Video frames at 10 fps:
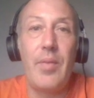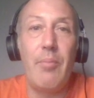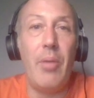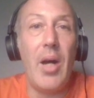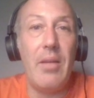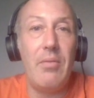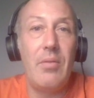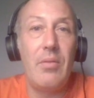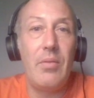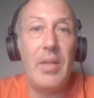but
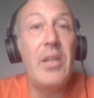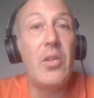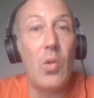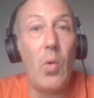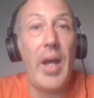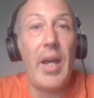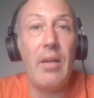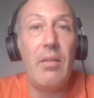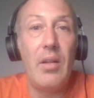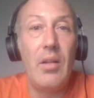either
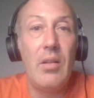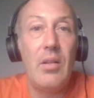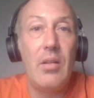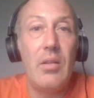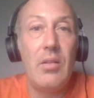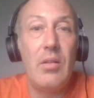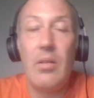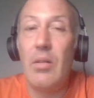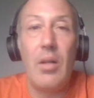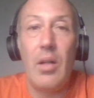way,
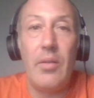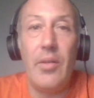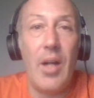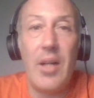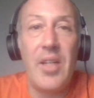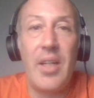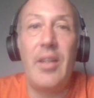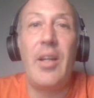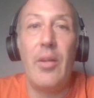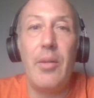they're not
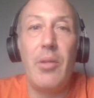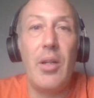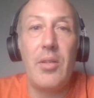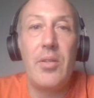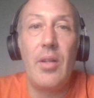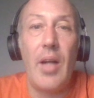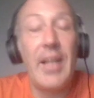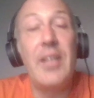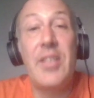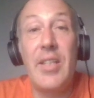taking Carey Price.
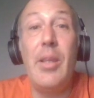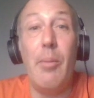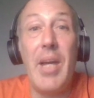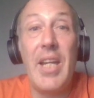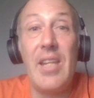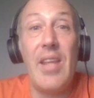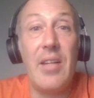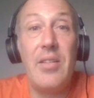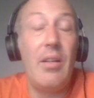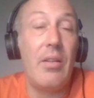I could see them making
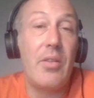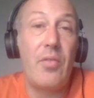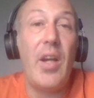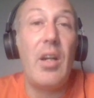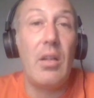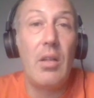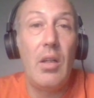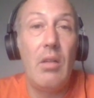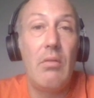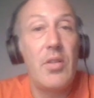that deal. It's fair.
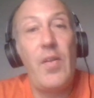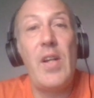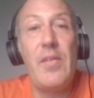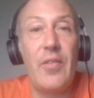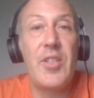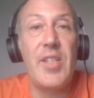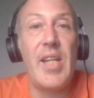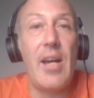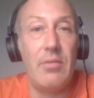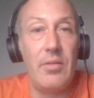It's fair for
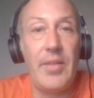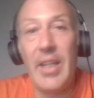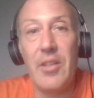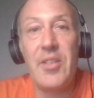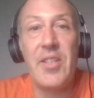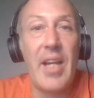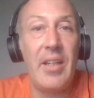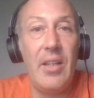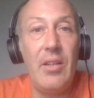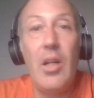Seattle. They get a
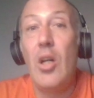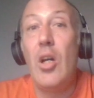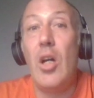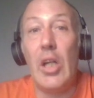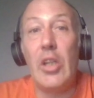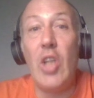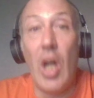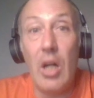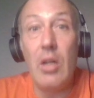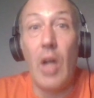second, a
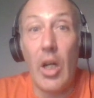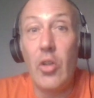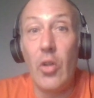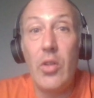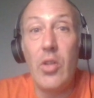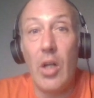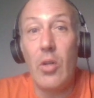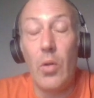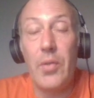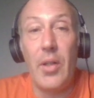young, a good young
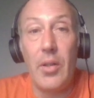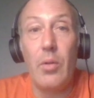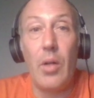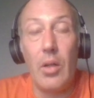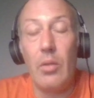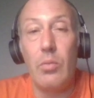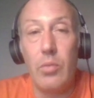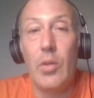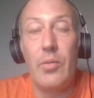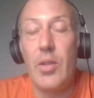goaltender
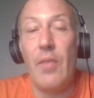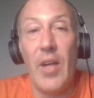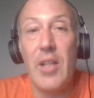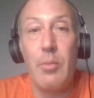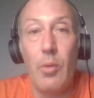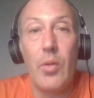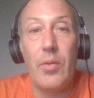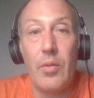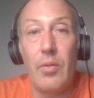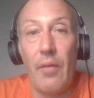or defenseman with
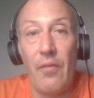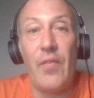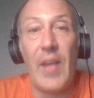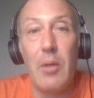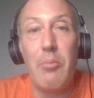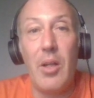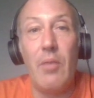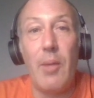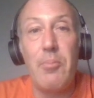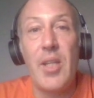a fair bit
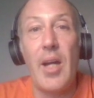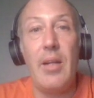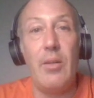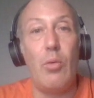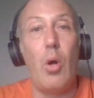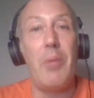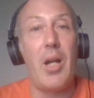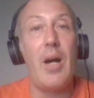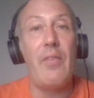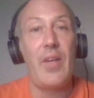of upside in Romanov,